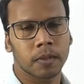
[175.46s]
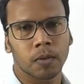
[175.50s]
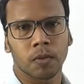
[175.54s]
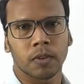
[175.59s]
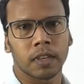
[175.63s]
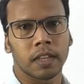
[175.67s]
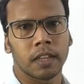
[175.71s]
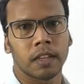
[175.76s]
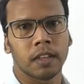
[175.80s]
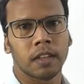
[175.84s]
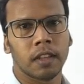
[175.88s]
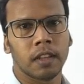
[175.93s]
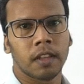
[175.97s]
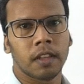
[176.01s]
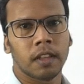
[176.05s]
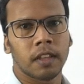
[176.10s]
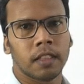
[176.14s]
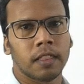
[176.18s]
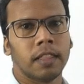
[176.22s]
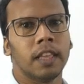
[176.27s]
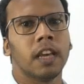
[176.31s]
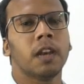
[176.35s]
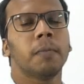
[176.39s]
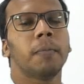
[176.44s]
Okay,
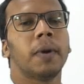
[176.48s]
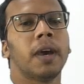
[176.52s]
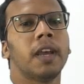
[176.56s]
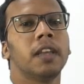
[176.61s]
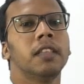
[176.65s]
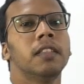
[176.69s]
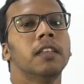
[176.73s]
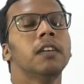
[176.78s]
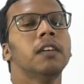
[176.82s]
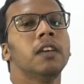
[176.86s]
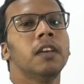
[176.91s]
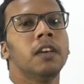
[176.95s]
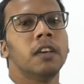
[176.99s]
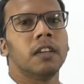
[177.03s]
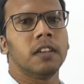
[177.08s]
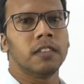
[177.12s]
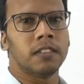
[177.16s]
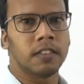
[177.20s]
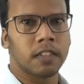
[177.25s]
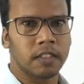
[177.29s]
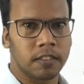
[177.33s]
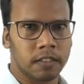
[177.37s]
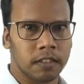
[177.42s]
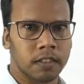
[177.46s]
thereby the
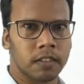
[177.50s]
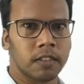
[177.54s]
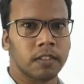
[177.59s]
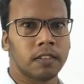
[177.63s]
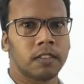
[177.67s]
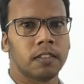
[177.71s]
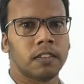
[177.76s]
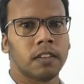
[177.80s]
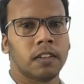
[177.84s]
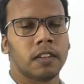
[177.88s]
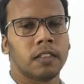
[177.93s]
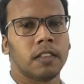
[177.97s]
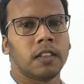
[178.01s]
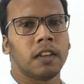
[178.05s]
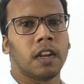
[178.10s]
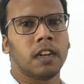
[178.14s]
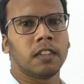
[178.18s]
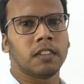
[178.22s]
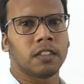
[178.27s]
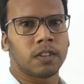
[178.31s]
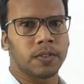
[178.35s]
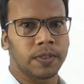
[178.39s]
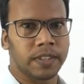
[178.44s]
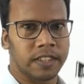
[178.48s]
researchers, the
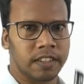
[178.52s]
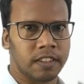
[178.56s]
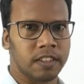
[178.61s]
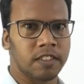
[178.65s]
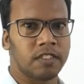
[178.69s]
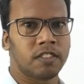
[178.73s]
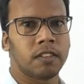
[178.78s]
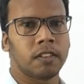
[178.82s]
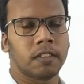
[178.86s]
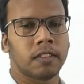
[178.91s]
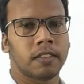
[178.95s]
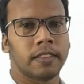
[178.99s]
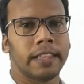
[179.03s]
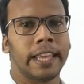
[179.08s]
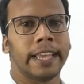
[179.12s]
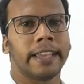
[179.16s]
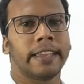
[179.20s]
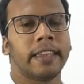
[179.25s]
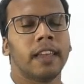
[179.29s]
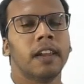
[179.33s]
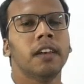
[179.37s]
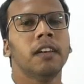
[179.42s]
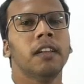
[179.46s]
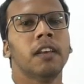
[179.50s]
conservationists, they
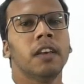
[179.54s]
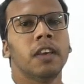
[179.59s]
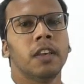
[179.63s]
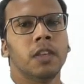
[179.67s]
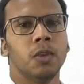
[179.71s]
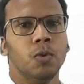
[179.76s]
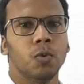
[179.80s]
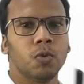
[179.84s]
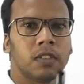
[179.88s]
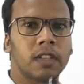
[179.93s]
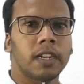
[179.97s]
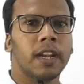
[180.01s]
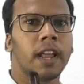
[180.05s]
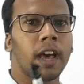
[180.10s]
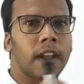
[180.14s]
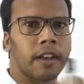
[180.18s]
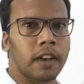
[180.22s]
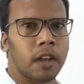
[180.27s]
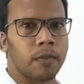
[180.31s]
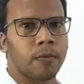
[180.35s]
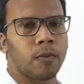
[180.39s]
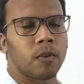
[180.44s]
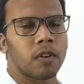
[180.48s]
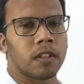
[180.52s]
can use the
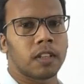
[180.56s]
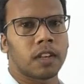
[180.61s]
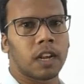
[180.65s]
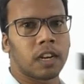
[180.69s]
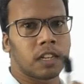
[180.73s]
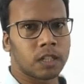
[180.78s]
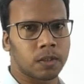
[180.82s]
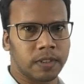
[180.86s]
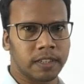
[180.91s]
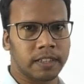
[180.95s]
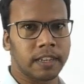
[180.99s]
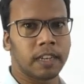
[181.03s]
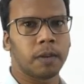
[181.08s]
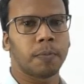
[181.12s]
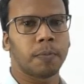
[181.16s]
data for the conservation